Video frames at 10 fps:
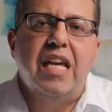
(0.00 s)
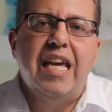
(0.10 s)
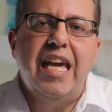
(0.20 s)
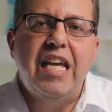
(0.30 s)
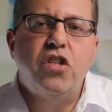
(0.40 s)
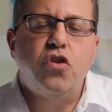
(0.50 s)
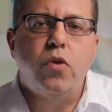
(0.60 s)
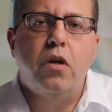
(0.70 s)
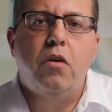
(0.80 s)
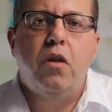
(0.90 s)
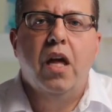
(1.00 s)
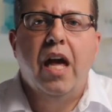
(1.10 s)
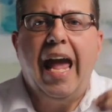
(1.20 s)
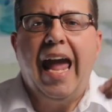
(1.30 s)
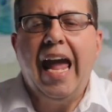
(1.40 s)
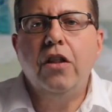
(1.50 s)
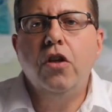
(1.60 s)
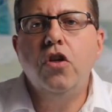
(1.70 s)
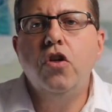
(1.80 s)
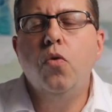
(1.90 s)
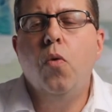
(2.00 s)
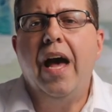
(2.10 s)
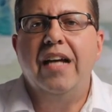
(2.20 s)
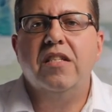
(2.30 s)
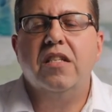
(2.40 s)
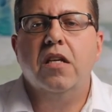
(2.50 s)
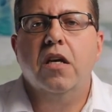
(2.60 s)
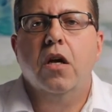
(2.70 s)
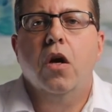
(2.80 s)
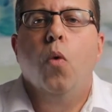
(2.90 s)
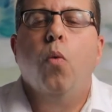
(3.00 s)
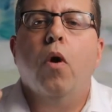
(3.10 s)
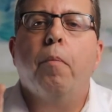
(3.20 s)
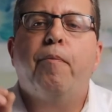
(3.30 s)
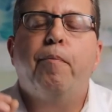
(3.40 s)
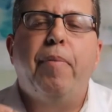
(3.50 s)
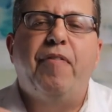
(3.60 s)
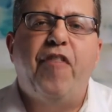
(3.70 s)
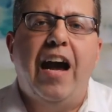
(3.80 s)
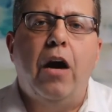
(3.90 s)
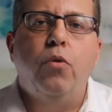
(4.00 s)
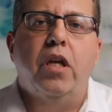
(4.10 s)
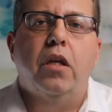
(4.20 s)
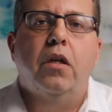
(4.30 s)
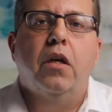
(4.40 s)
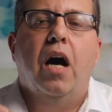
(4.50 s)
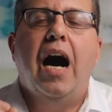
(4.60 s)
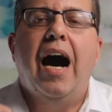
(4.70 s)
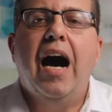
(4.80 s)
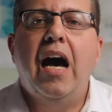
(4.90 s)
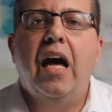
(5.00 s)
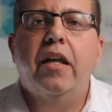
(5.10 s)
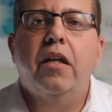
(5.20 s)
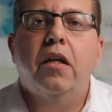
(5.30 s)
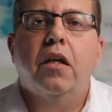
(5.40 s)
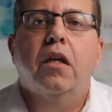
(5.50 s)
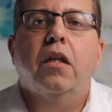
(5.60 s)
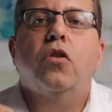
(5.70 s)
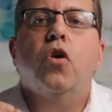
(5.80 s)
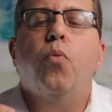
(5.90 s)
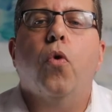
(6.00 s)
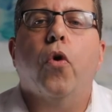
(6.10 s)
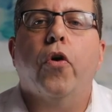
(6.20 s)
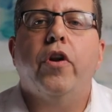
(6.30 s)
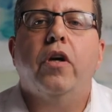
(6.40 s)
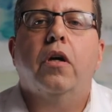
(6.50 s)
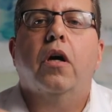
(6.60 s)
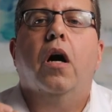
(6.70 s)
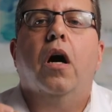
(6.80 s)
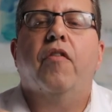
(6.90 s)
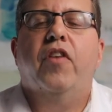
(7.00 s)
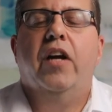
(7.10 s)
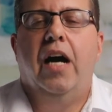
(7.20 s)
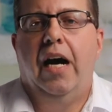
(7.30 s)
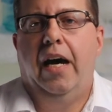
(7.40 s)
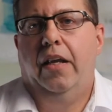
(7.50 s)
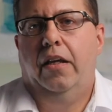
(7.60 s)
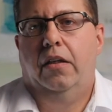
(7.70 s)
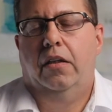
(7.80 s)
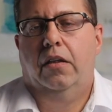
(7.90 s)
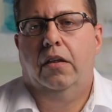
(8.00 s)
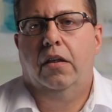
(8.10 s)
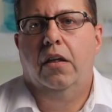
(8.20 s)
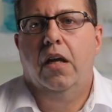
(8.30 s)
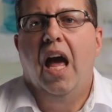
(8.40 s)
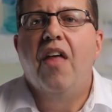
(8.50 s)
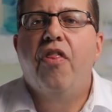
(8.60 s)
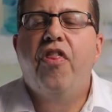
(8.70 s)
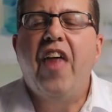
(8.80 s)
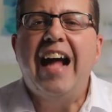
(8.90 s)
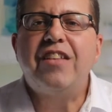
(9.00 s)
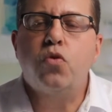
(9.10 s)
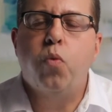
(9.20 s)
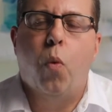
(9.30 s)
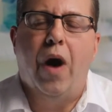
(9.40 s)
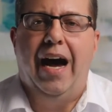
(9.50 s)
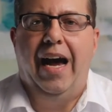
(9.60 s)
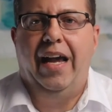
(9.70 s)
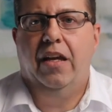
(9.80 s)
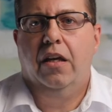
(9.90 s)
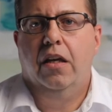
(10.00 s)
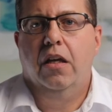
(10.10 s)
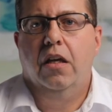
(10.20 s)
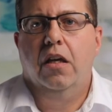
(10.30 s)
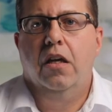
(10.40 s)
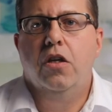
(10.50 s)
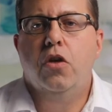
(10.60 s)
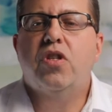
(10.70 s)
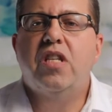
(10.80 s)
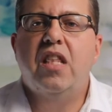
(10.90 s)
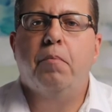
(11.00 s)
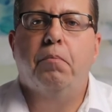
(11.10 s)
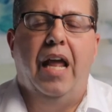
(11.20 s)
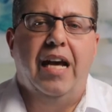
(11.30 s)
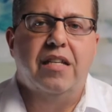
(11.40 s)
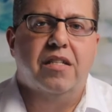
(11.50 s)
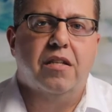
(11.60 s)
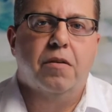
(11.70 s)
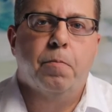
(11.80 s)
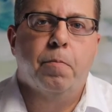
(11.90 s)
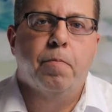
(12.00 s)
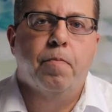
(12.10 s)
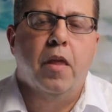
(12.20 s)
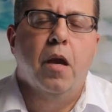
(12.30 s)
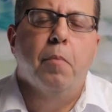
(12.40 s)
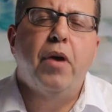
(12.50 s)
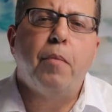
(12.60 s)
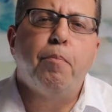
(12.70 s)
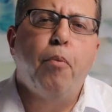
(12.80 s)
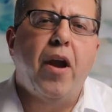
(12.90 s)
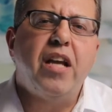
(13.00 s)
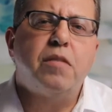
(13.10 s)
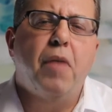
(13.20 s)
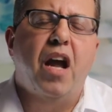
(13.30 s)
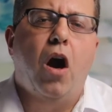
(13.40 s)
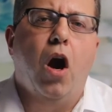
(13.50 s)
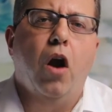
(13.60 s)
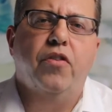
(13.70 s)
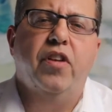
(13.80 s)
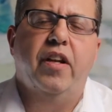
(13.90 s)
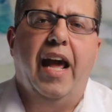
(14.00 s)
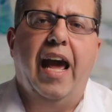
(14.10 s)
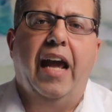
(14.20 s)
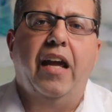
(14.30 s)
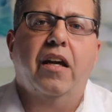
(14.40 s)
Israel and the U.S. were founded on the Word of God. That's why you see them blessed. But it breaks my heart today,